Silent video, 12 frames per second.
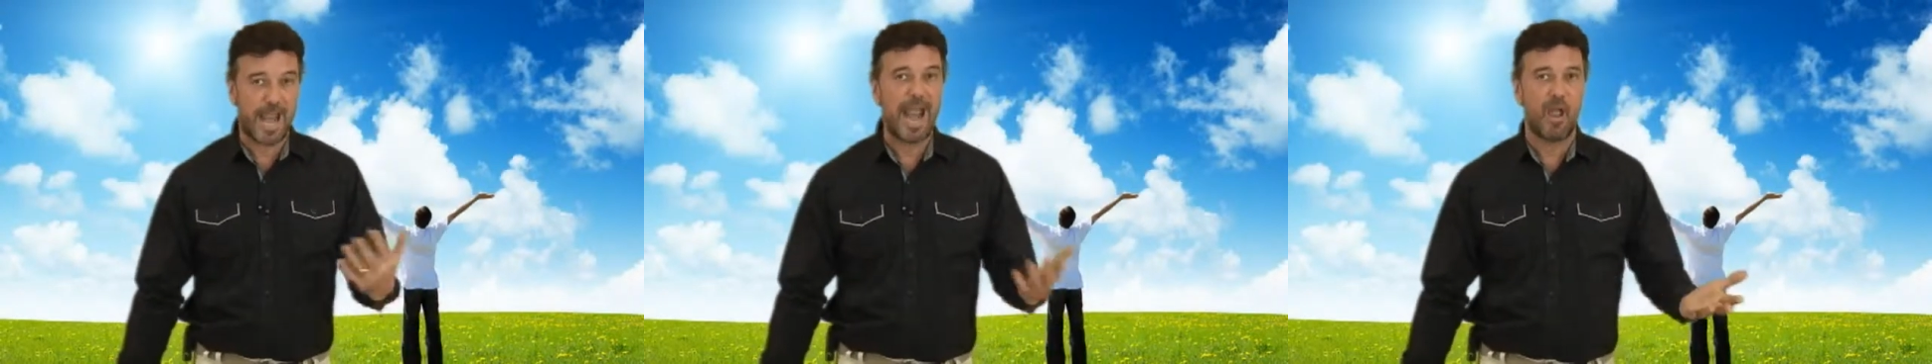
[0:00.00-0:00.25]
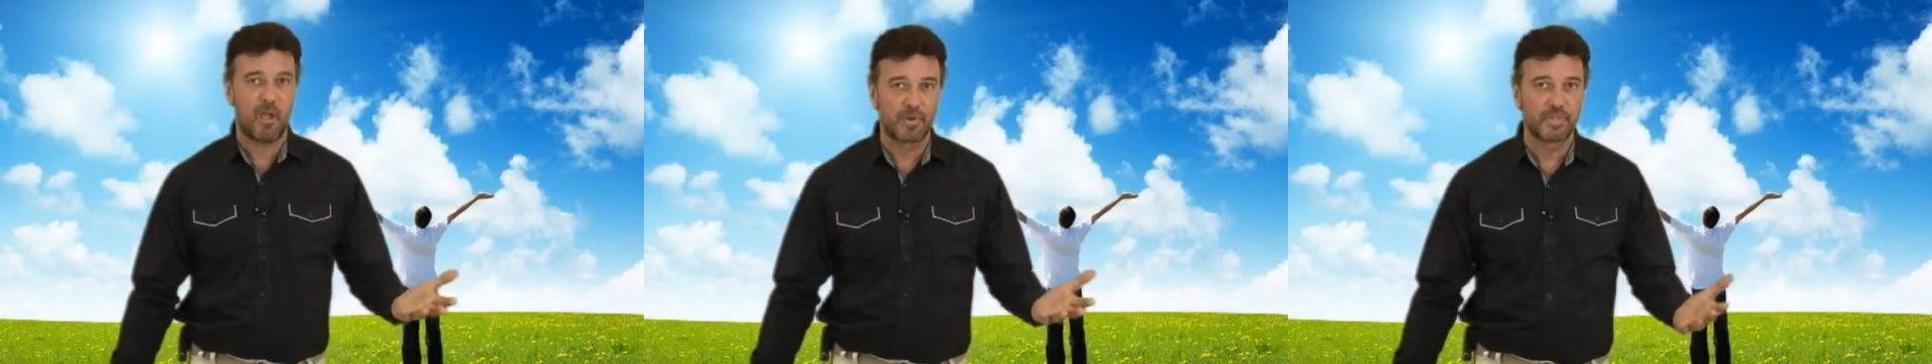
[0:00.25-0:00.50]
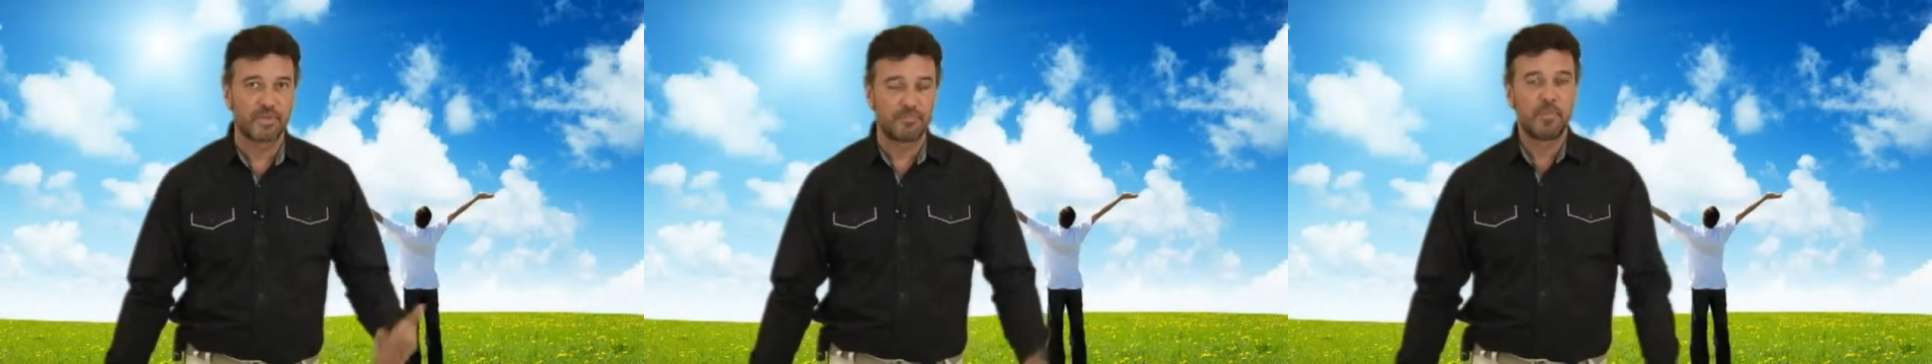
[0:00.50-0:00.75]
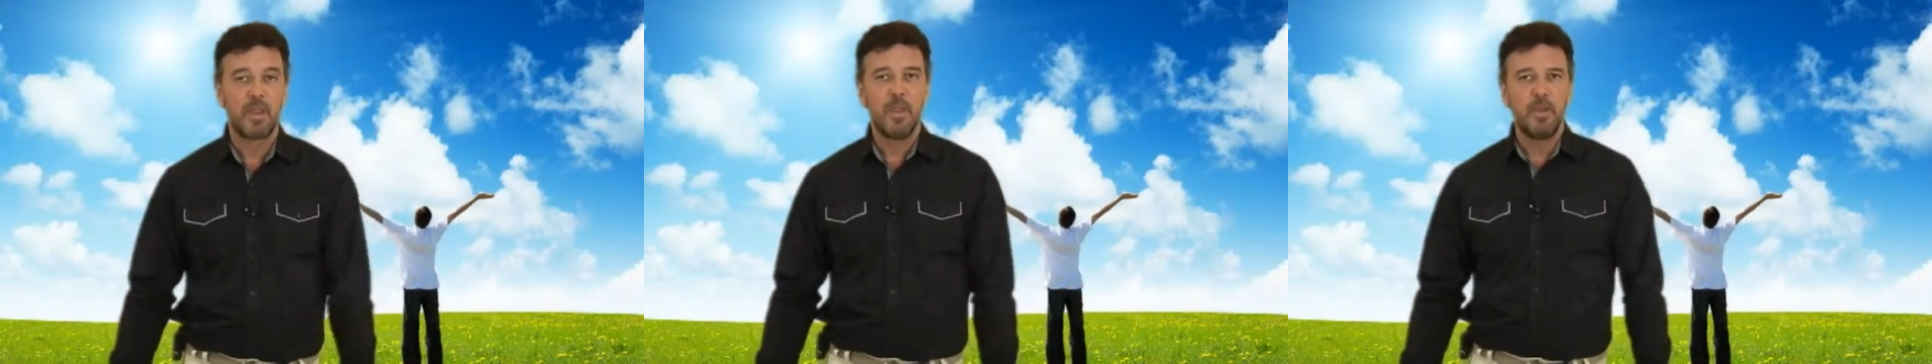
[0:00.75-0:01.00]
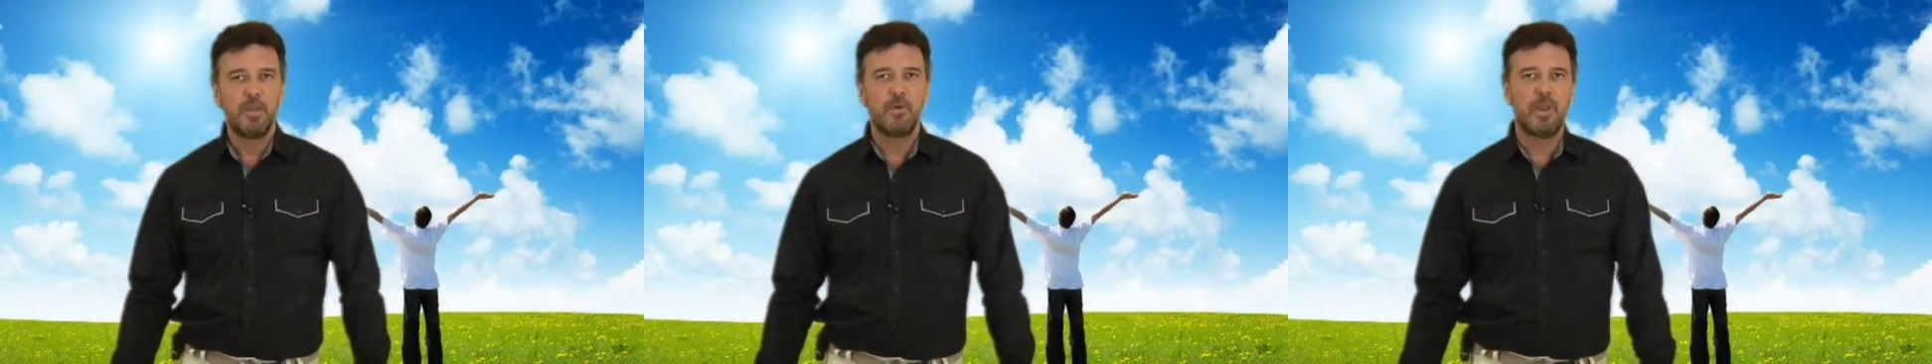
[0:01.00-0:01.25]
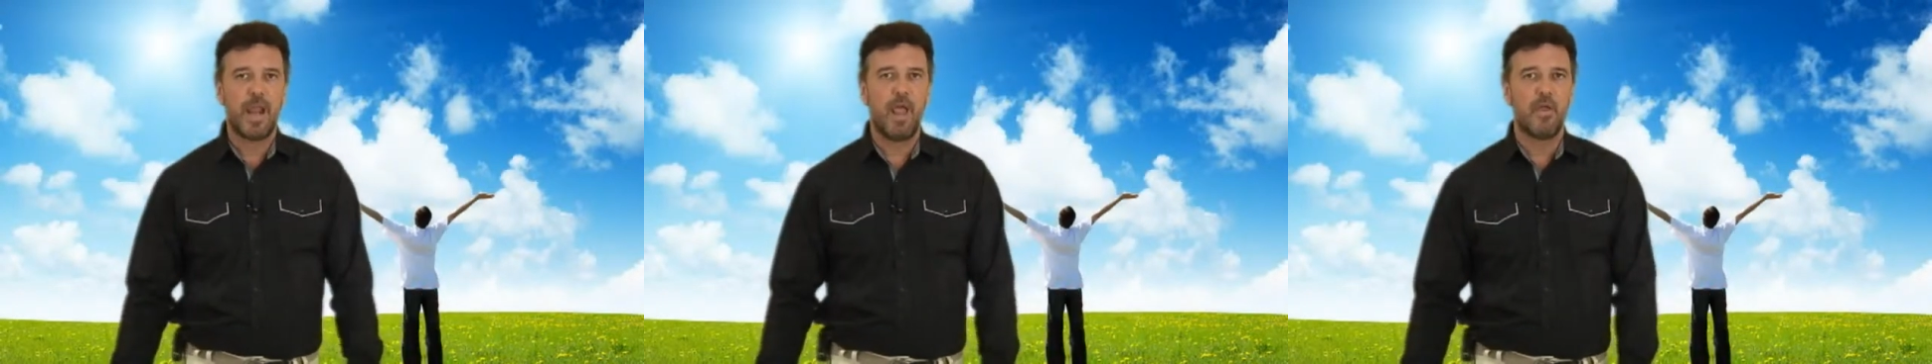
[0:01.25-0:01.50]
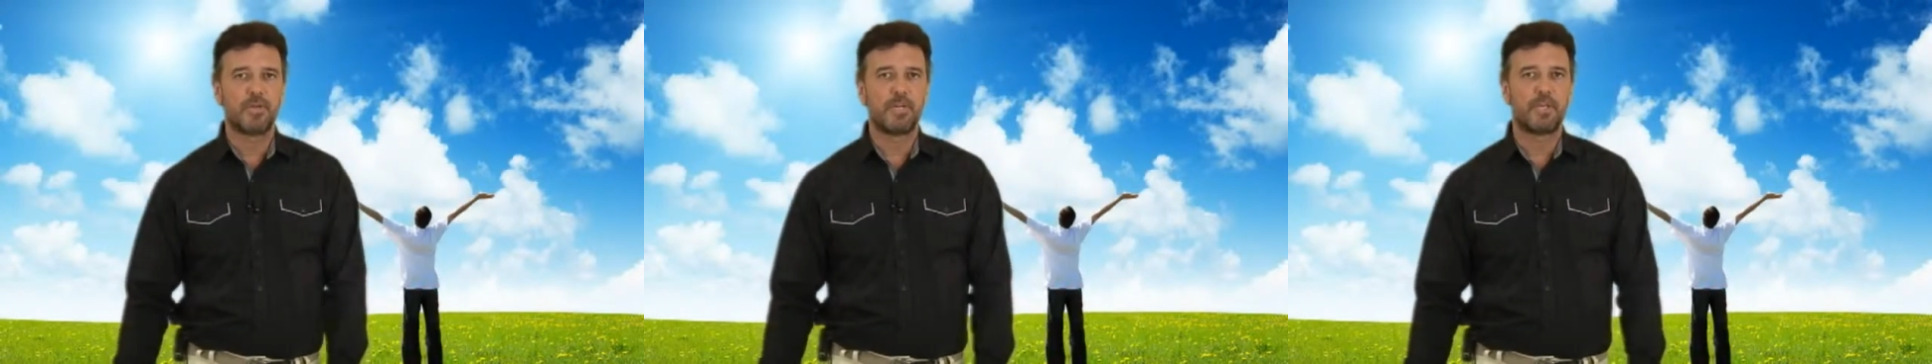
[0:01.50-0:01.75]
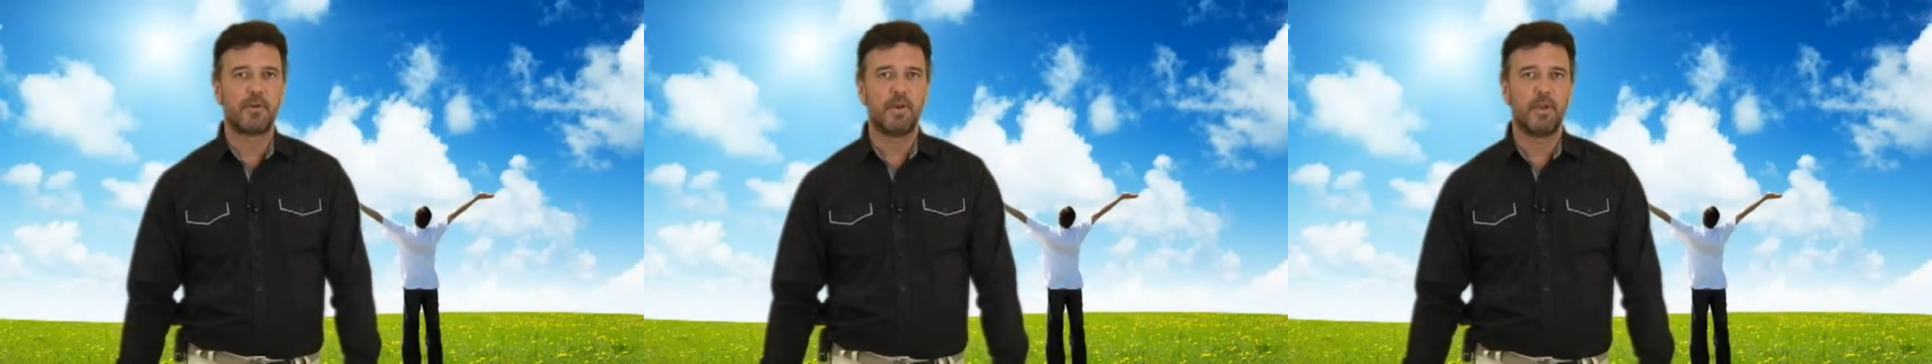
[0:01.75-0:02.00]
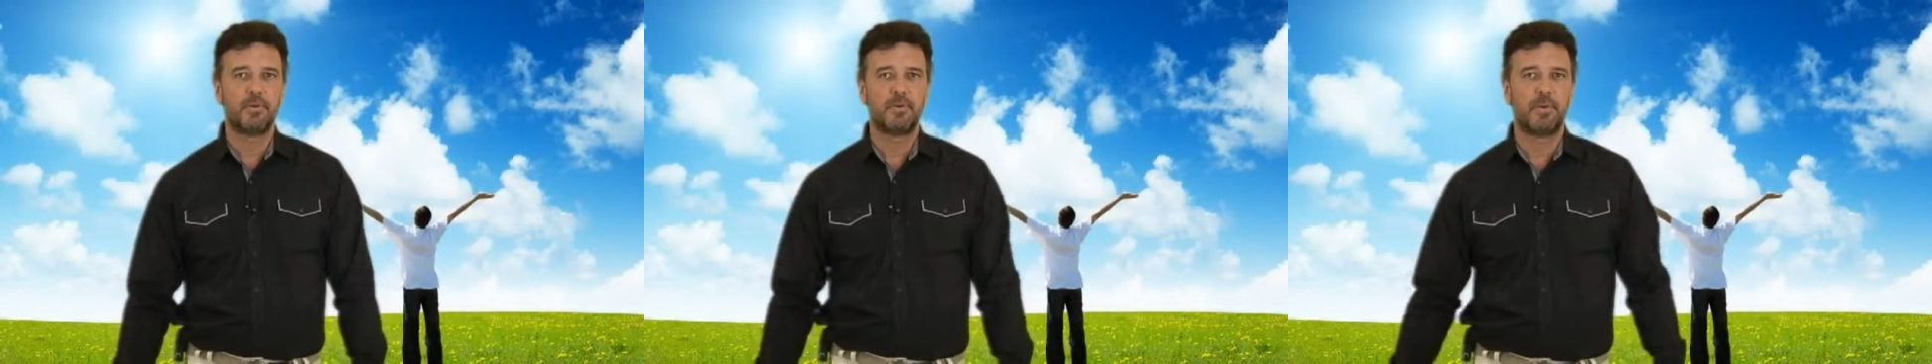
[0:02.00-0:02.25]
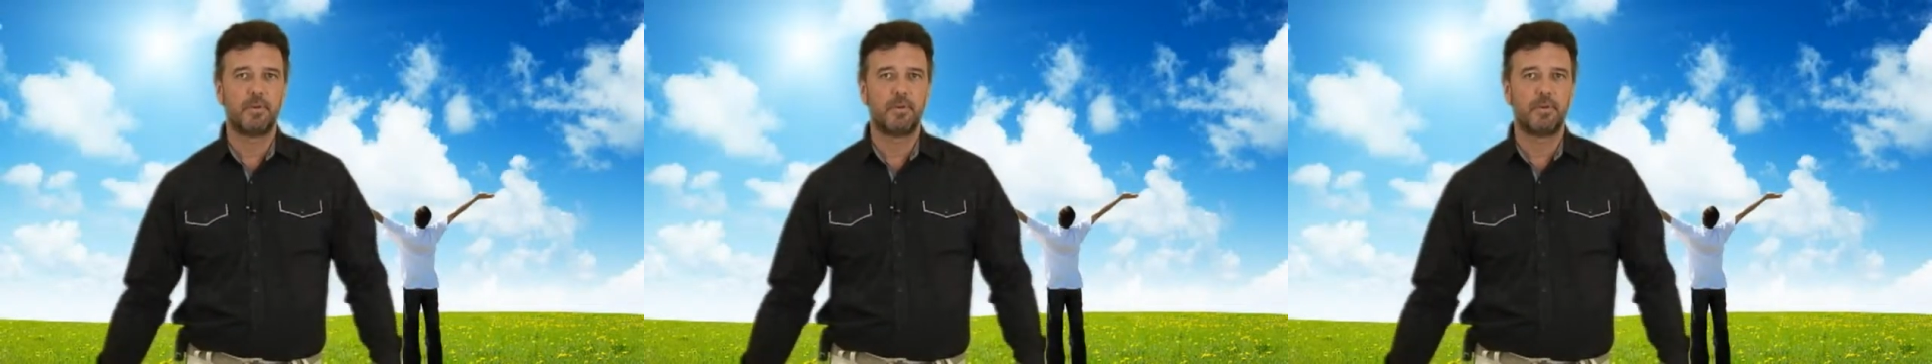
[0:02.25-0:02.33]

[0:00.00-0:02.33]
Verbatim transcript: cows. You know, cows, they sit around,